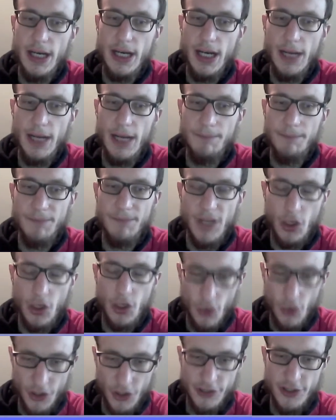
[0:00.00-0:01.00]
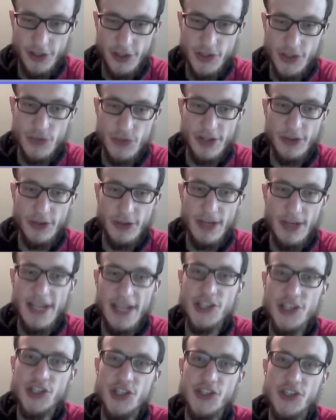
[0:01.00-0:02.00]
according to the
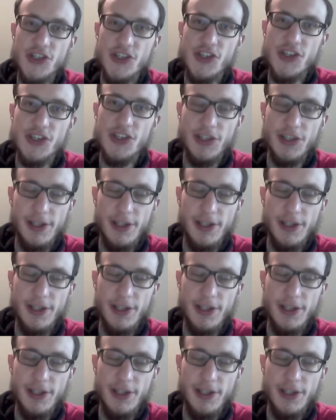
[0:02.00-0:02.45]
regulations